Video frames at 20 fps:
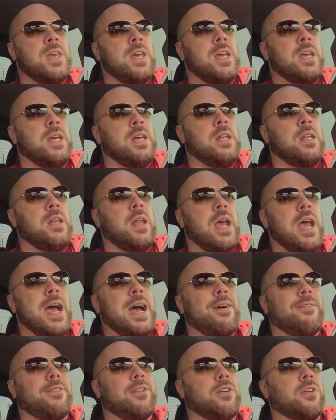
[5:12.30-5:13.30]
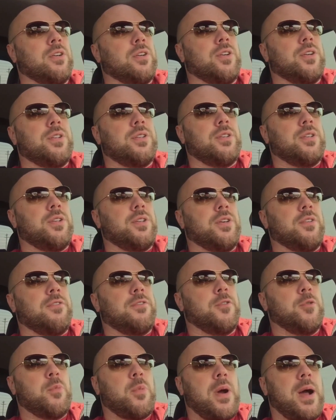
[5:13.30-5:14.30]
then after a
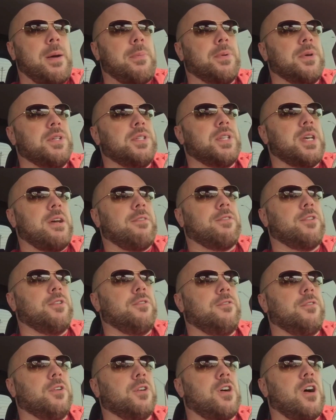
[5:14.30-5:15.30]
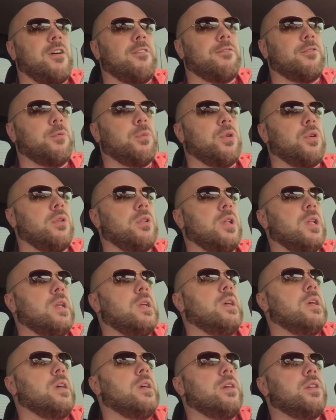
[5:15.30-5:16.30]
few properties, after you feel comfortable,
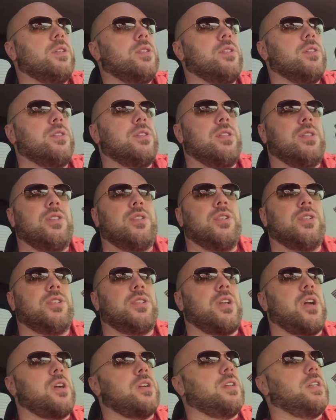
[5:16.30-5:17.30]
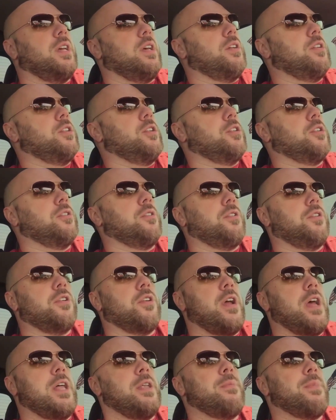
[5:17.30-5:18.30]
just start telling
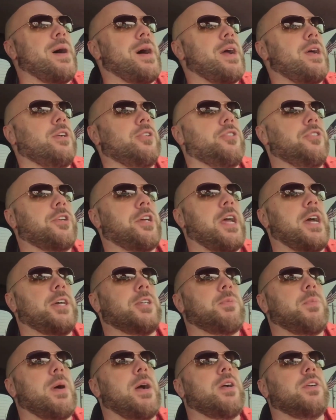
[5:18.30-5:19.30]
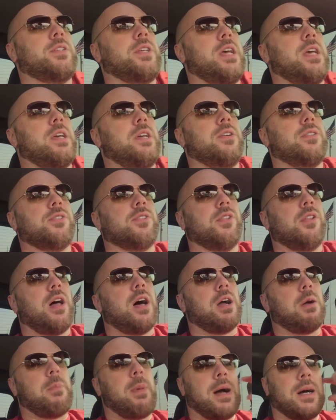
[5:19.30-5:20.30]
your end buyers, your cash buyers, hey, here's the
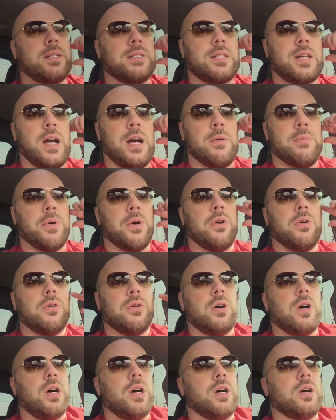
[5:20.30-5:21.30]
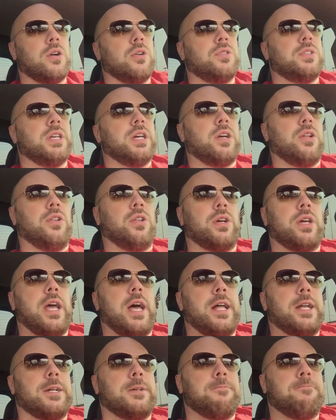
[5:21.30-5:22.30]
lockbox combo, go take a look
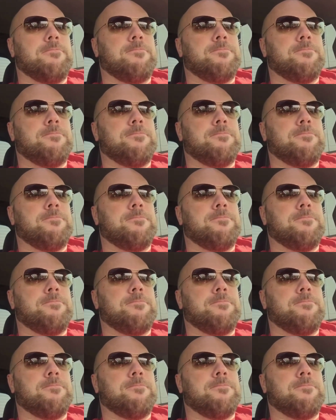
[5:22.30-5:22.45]
at it.